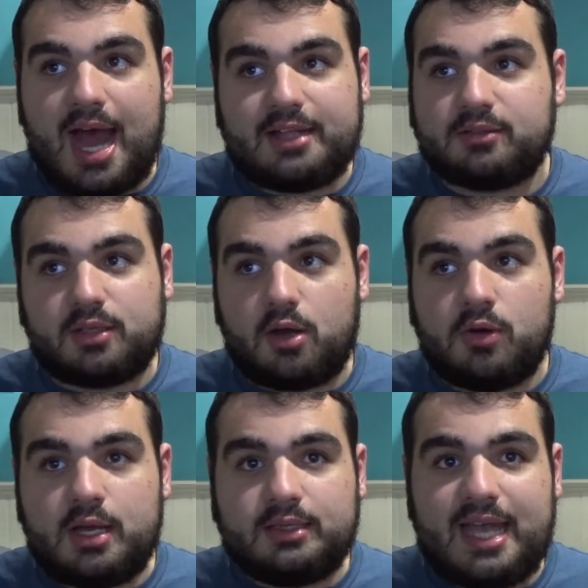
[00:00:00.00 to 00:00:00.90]
I don't know.
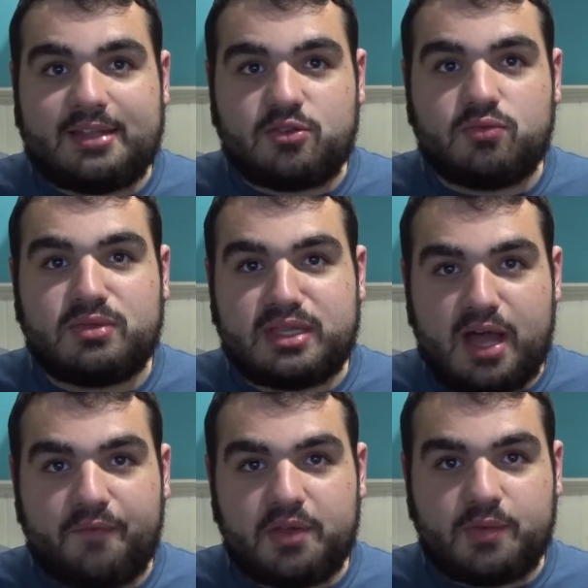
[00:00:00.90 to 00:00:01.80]
They do
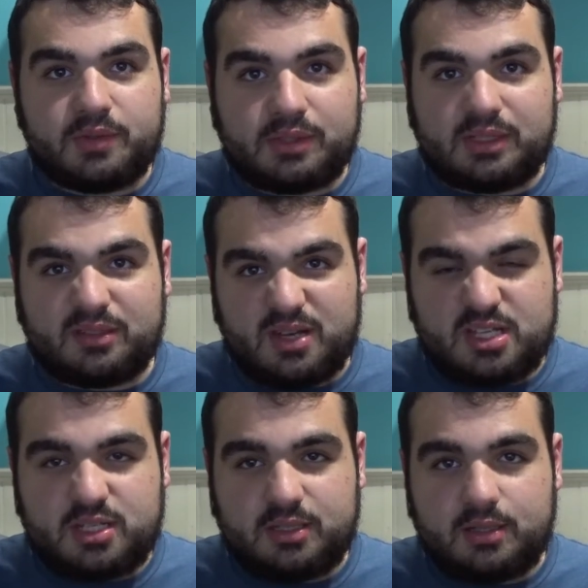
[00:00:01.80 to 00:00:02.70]
nothing with
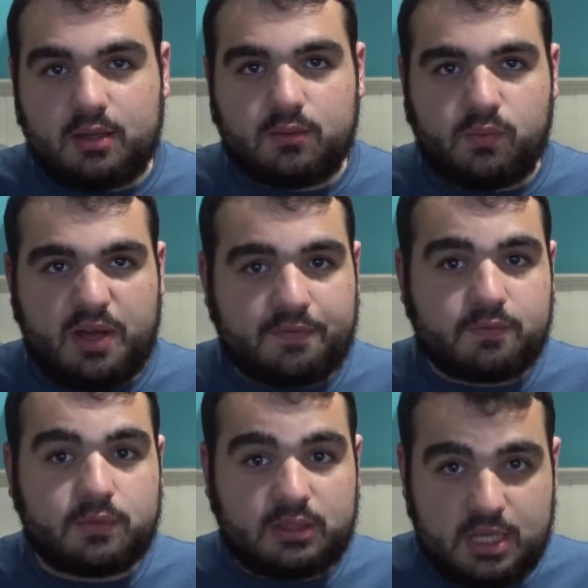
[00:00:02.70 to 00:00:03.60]

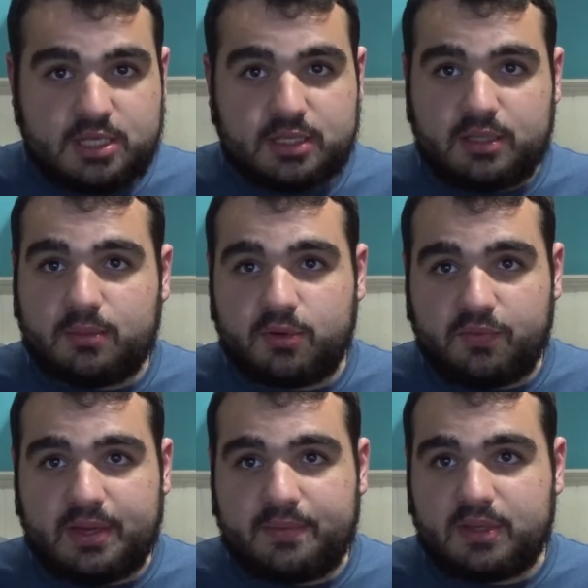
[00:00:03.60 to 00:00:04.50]
religion in the
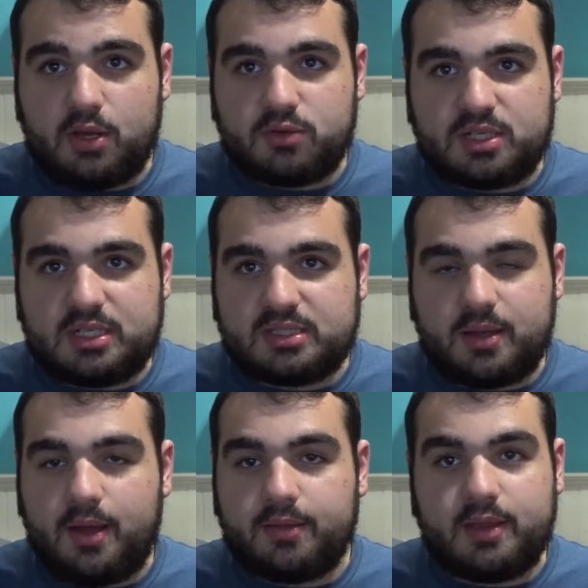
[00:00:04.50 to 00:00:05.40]
movie, even though she's
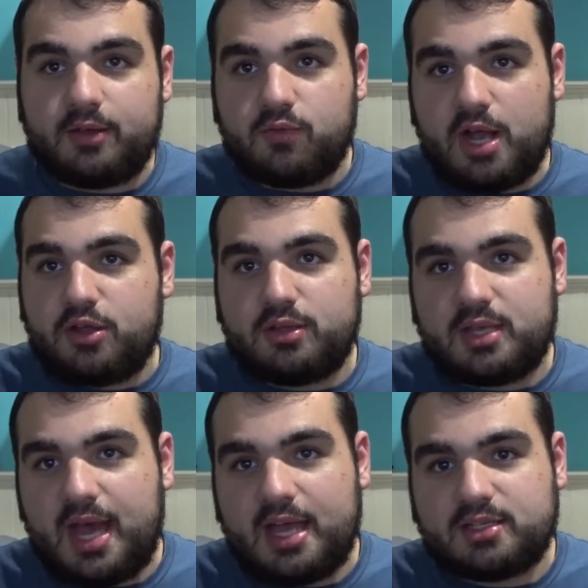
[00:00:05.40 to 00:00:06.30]

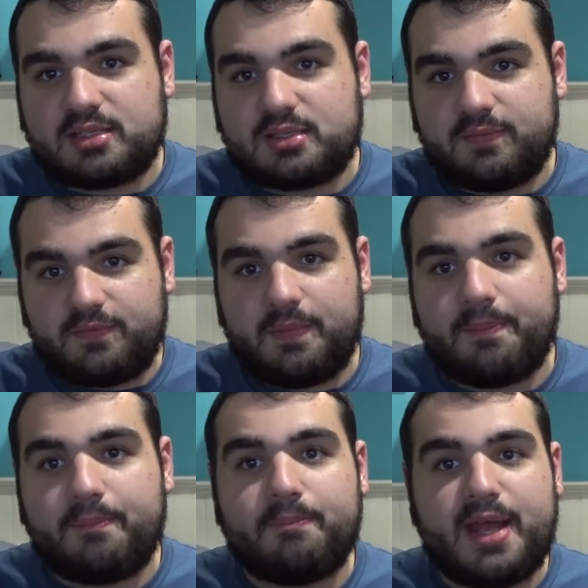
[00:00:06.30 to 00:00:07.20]
Gretchen has
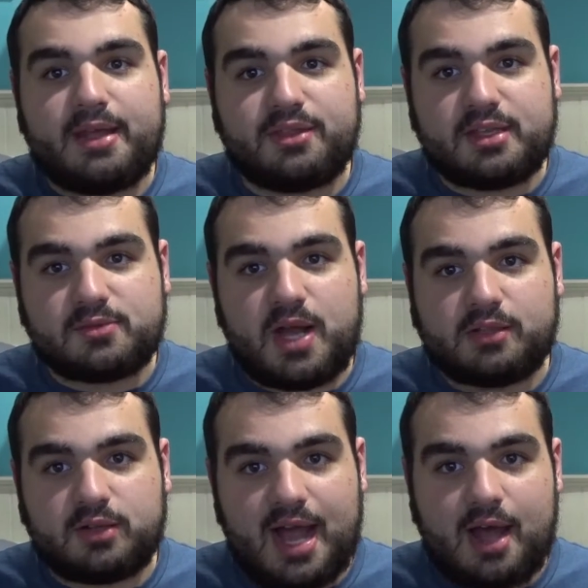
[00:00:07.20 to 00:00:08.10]
many things
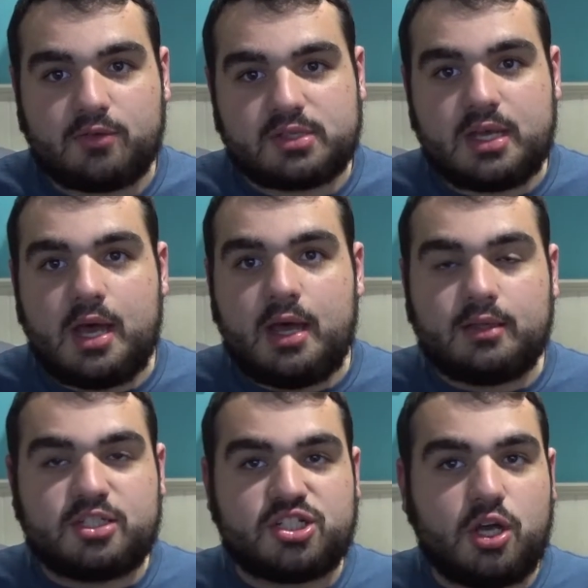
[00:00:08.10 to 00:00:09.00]
around her house
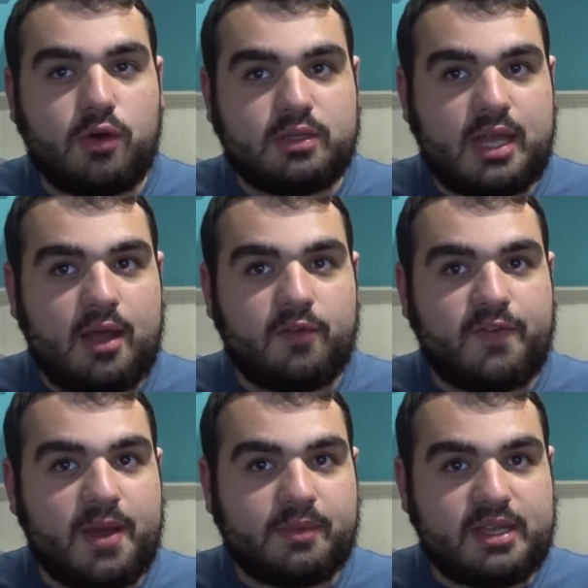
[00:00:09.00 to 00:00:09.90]
showing that her
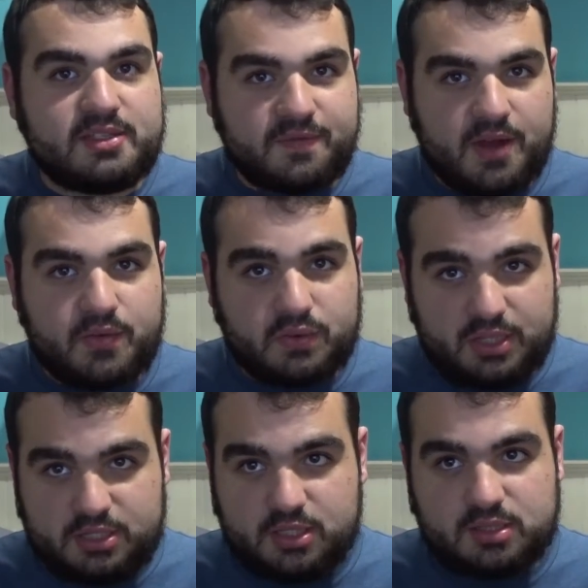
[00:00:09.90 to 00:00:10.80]
family is very
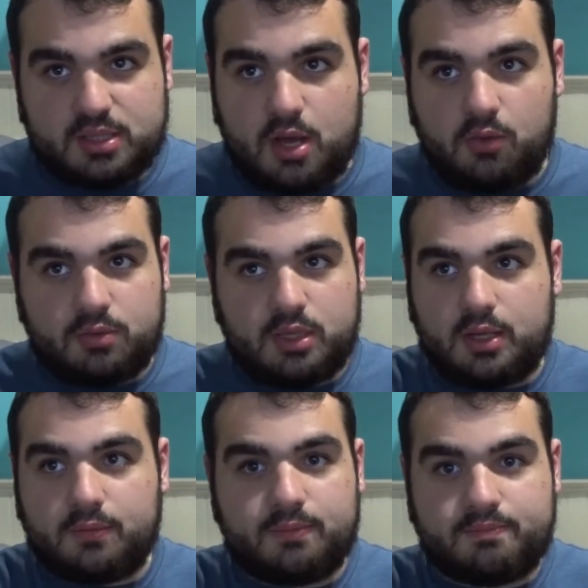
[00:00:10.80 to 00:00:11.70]
religious, so, you
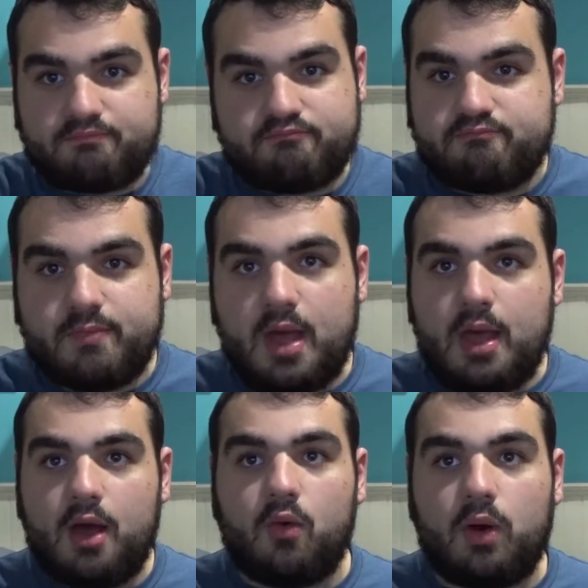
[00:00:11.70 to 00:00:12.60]
know,
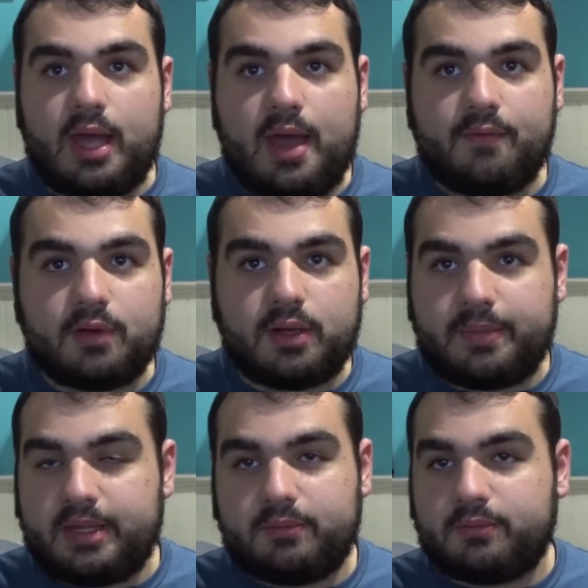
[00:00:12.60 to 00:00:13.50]
whatever. I
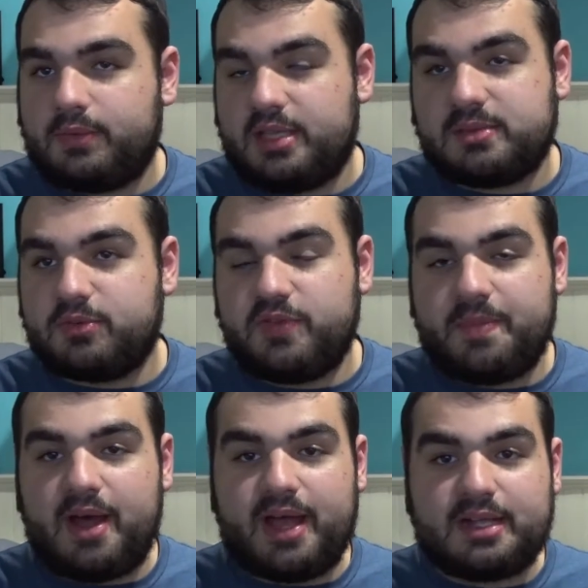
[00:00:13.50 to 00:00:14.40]
mean, it's a movie
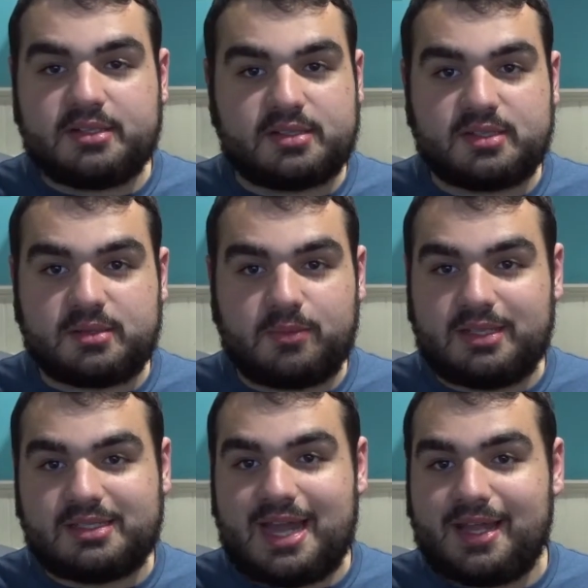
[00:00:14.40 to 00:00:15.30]
about exorcism. When
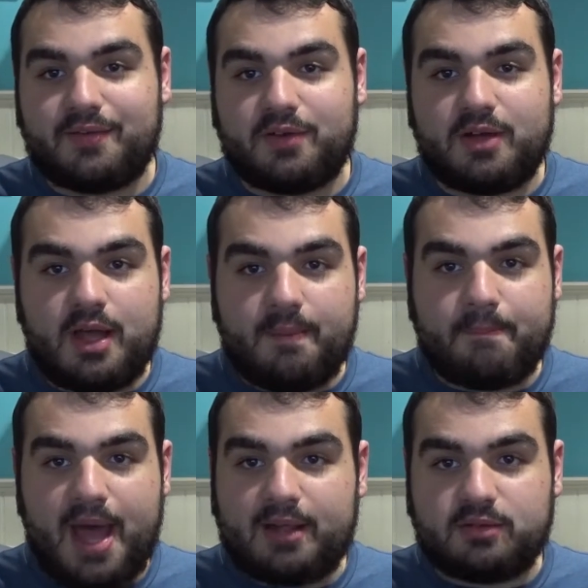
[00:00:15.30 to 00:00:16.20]
has that ever
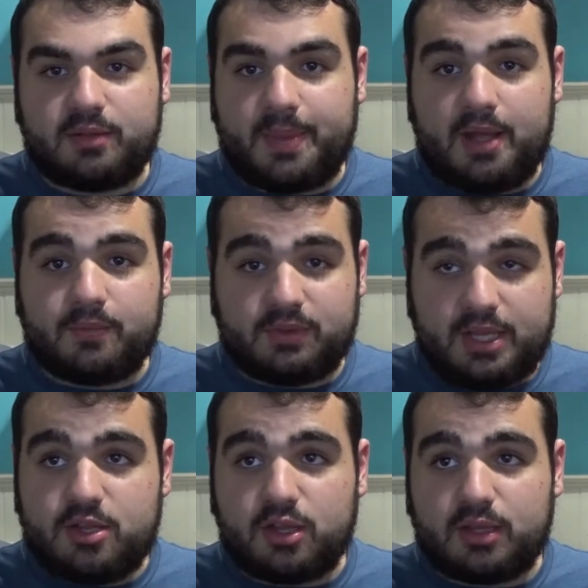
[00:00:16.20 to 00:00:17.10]
mattered about
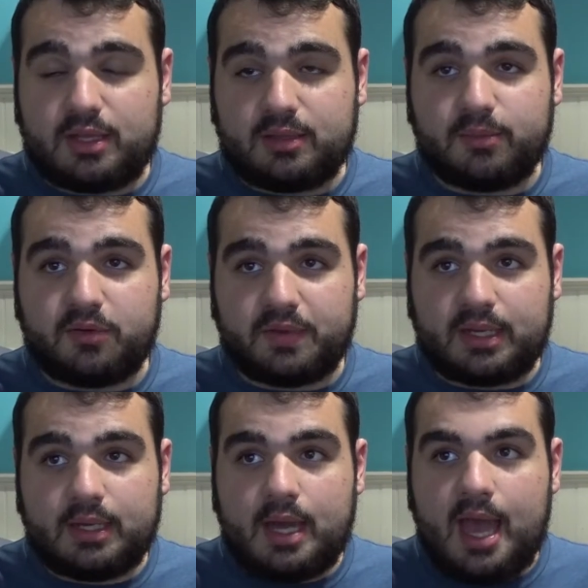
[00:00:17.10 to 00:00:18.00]
religion in the movie?